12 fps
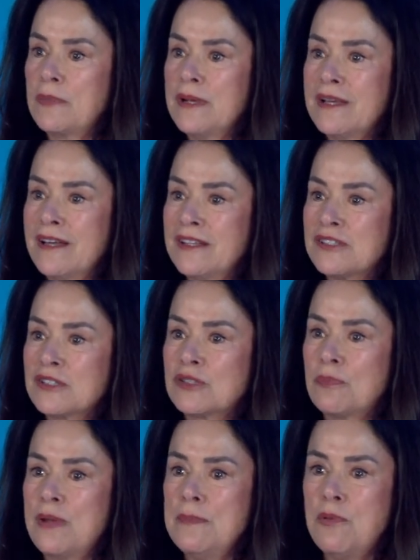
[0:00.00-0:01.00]
because
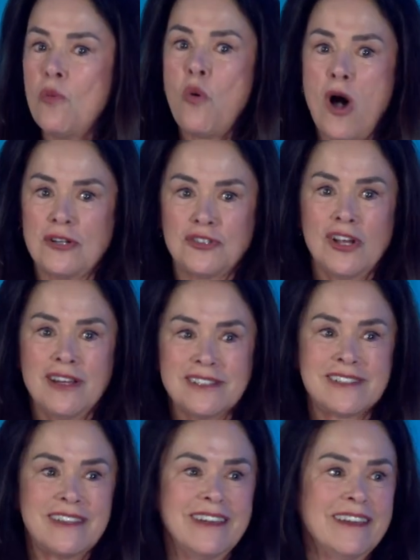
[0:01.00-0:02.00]
people watch
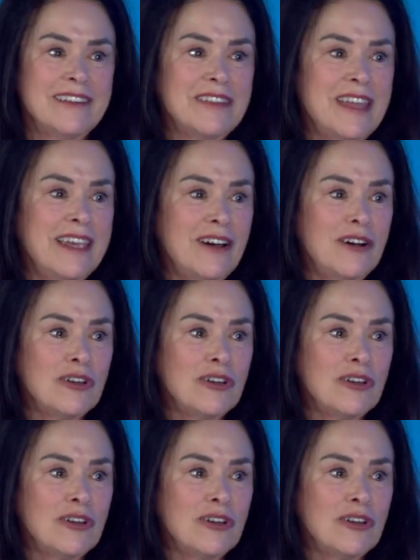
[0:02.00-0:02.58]
us and they are